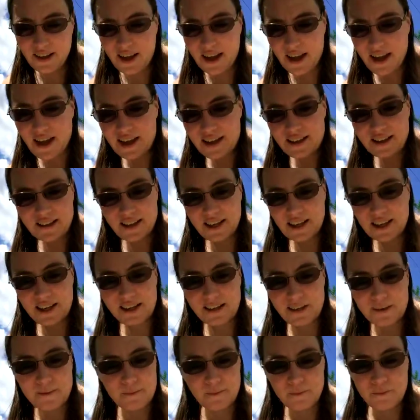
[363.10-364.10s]
And like,
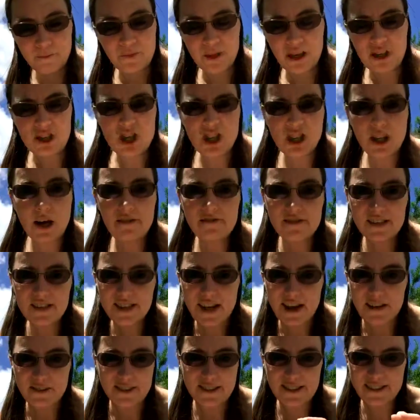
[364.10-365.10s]
she loves it
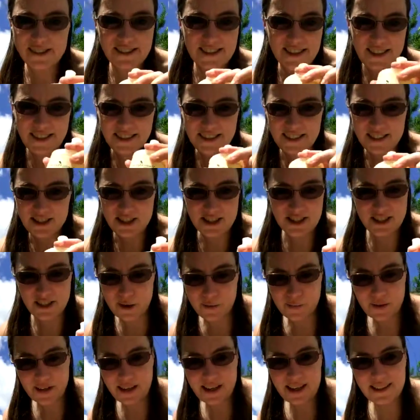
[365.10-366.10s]
now. She's addicted. She's like,
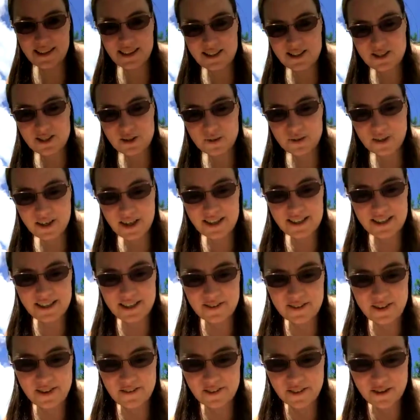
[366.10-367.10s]
oh my God, that's so nice. I
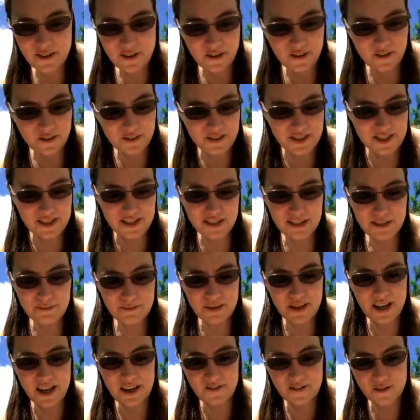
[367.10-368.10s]
don't have to go to
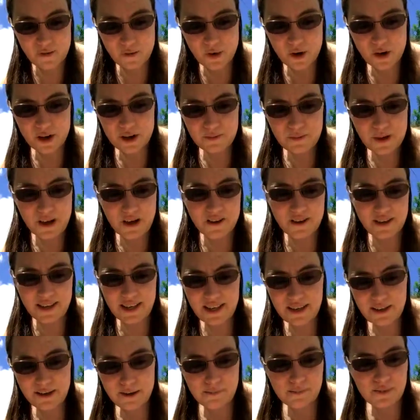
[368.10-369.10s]
sleep and have to worry about
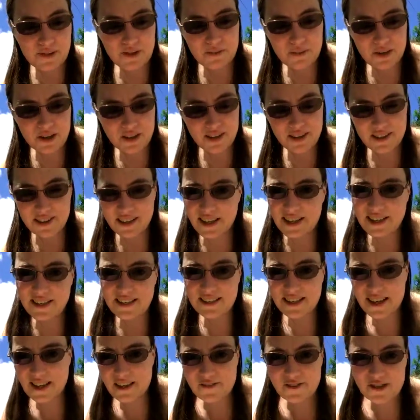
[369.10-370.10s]
getting up in the middle of the night
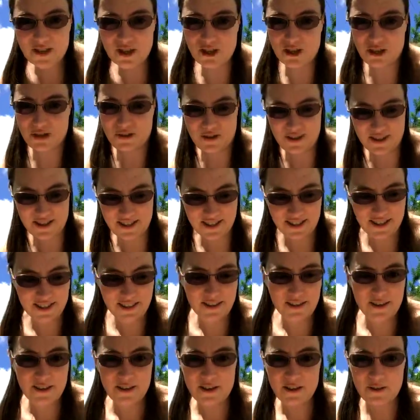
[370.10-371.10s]
because I have issues.
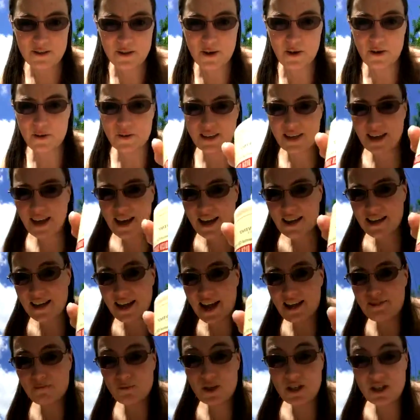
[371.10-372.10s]
So yay,
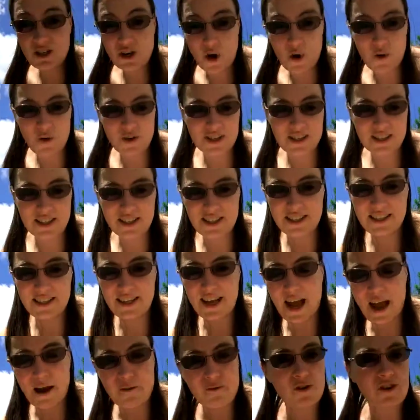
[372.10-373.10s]
and we know it's
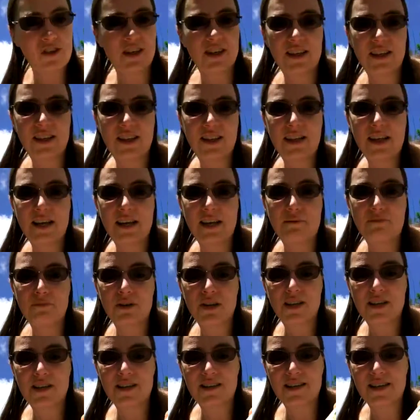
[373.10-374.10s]
getting everything clean
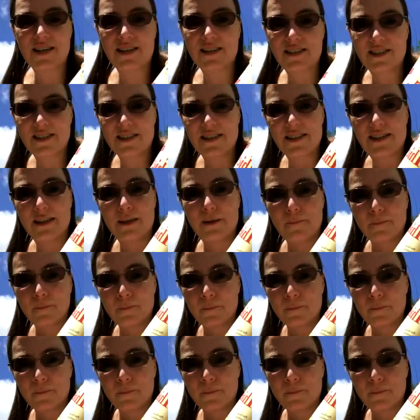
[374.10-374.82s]
because it's the,